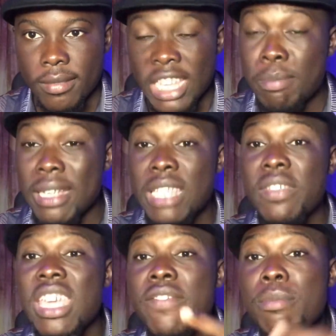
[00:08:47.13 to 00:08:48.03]
It might
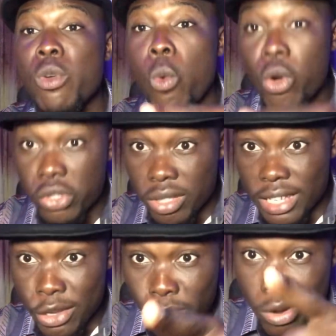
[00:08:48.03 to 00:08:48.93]
even be worse
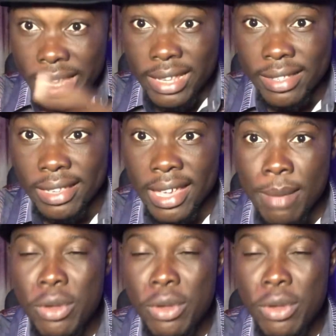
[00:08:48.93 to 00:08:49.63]
in your own case,